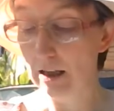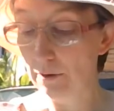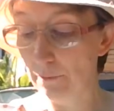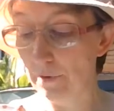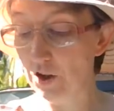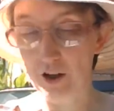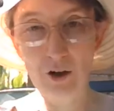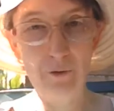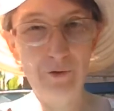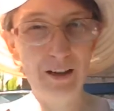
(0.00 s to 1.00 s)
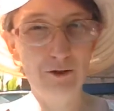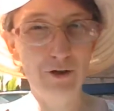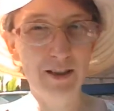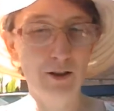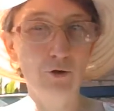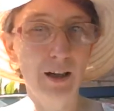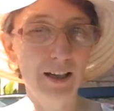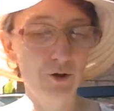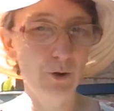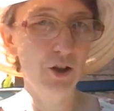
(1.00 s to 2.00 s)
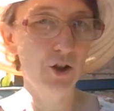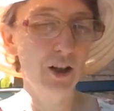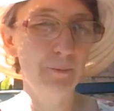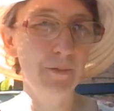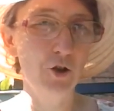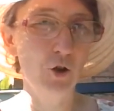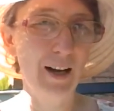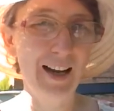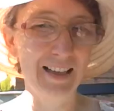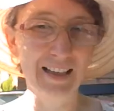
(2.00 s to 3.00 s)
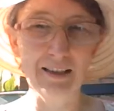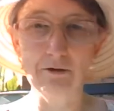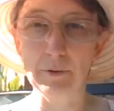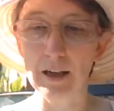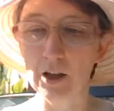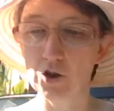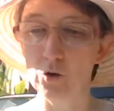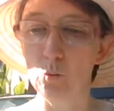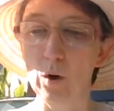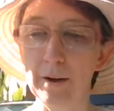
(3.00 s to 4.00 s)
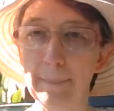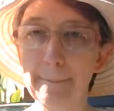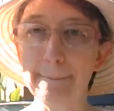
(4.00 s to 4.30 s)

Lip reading: vision of the risen Christ, which John has in Revelation 1.